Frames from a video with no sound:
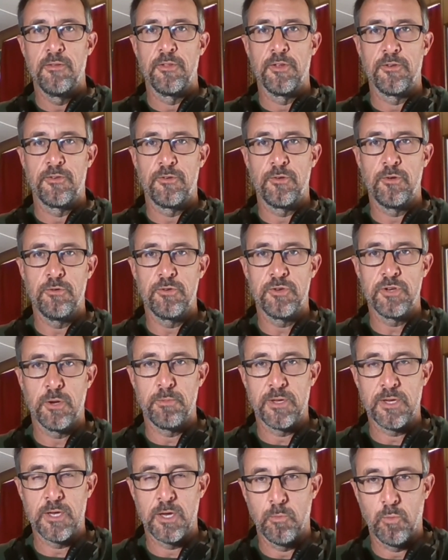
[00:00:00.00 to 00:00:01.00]
The two shall
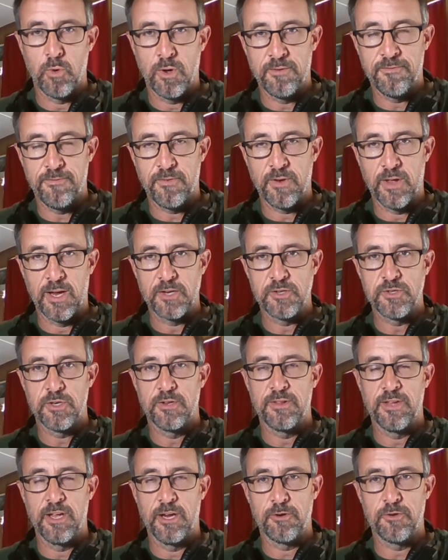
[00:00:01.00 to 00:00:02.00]
become one flesh.
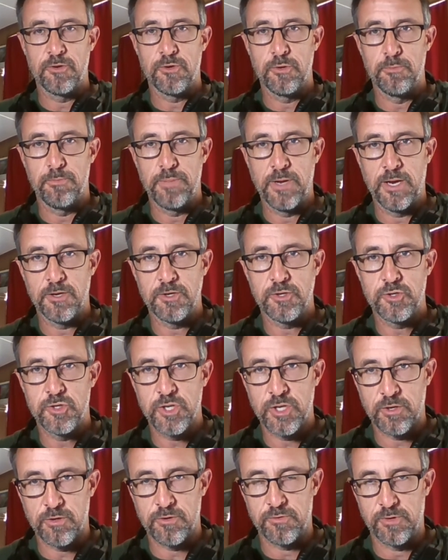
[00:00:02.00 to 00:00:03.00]
They are to bear
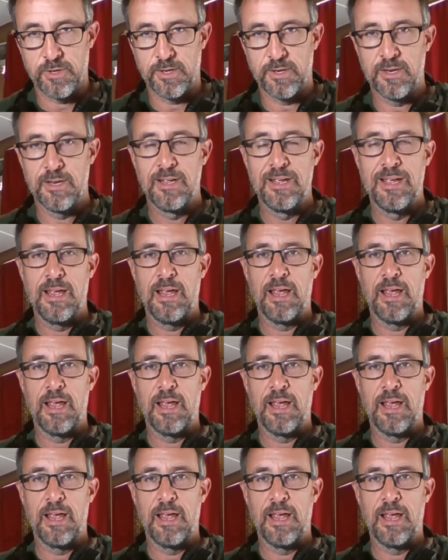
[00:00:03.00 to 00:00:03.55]
children.